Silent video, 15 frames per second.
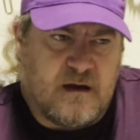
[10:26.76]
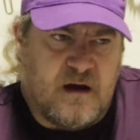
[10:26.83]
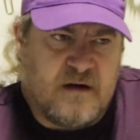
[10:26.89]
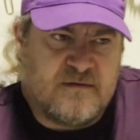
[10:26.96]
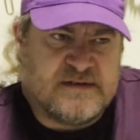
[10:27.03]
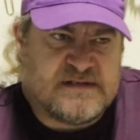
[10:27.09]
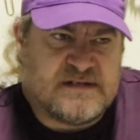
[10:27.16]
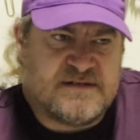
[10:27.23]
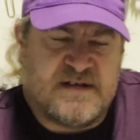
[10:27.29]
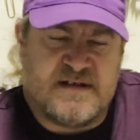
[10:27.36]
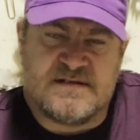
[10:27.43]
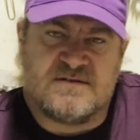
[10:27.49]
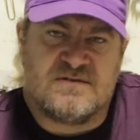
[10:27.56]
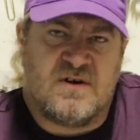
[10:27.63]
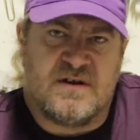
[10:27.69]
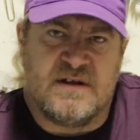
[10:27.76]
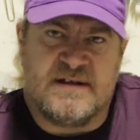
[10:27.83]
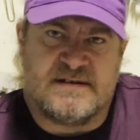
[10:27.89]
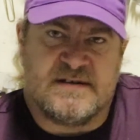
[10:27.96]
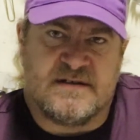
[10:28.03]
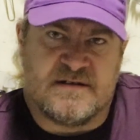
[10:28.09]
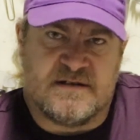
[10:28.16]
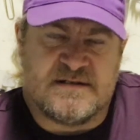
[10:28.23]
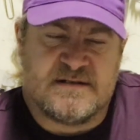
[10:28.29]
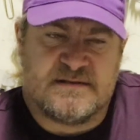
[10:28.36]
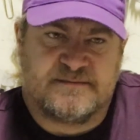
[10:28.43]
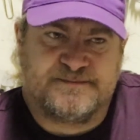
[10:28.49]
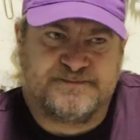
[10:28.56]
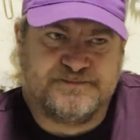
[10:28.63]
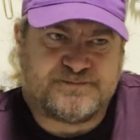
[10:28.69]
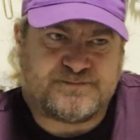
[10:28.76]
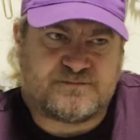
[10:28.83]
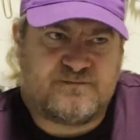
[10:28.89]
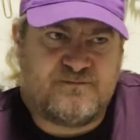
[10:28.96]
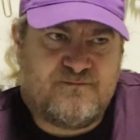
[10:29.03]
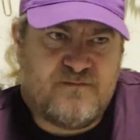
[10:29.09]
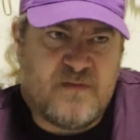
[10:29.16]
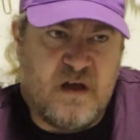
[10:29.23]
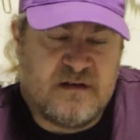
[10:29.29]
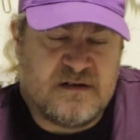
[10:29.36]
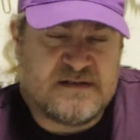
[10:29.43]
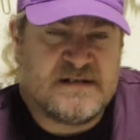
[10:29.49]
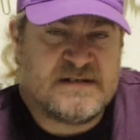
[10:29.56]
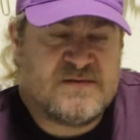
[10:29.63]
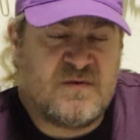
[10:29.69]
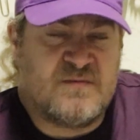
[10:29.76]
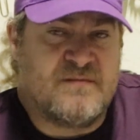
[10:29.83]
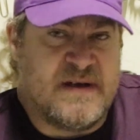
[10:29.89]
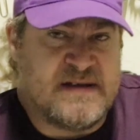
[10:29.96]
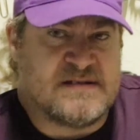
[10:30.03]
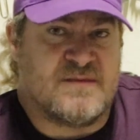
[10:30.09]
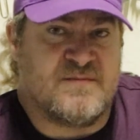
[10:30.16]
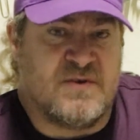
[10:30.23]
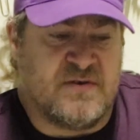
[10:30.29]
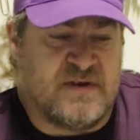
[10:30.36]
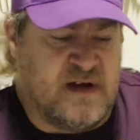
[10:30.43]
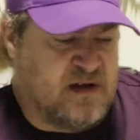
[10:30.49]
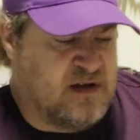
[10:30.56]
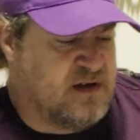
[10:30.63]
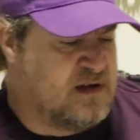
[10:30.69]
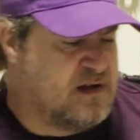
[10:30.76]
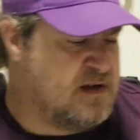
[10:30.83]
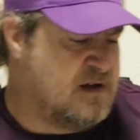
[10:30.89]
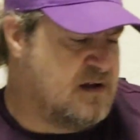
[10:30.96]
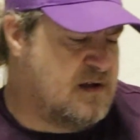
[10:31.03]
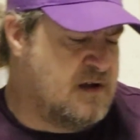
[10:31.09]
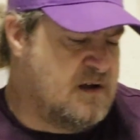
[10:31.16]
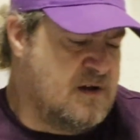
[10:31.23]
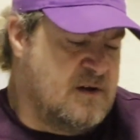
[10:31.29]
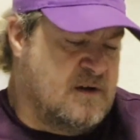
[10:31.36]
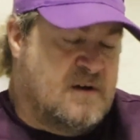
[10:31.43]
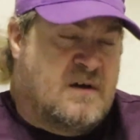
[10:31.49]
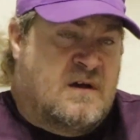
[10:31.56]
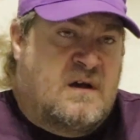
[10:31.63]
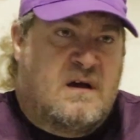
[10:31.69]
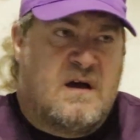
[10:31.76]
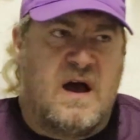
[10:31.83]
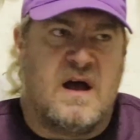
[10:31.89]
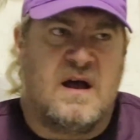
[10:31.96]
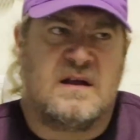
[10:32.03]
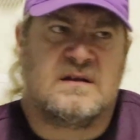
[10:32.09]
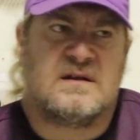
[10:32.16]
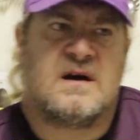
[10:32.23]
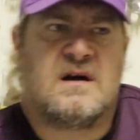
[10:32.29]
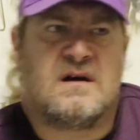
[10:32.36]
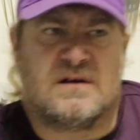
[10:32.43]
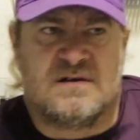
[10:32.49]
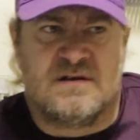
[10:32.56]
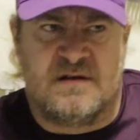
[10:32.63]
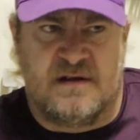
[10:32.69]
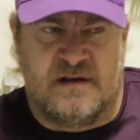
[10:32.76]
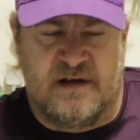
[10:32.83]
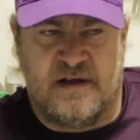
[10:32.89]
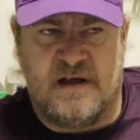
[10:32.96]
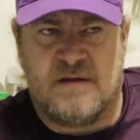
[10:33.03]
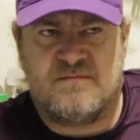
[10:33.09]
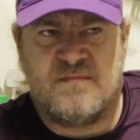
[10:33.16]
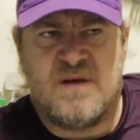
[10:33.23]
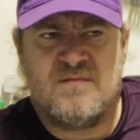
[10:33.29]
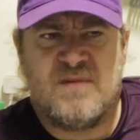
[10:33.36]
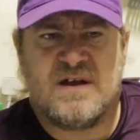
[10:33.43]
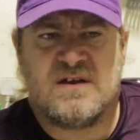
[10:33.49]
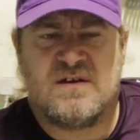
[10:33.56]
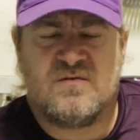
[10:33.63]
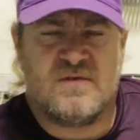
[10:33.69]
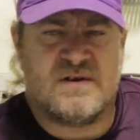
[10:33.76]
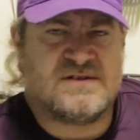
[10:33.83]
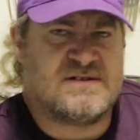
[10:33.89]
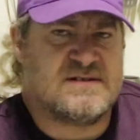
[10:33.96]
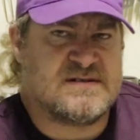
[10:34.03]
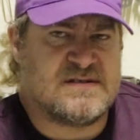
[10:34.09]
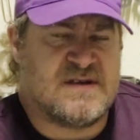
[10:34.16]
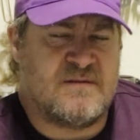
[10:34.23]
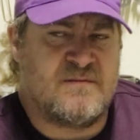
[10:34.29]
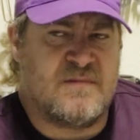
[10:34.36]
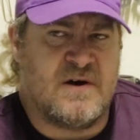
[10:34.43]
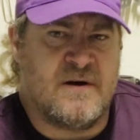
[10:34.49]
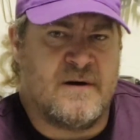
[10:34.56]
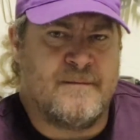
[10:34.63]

I would suggest not eating this, because this will mess up your day. And it may make you question some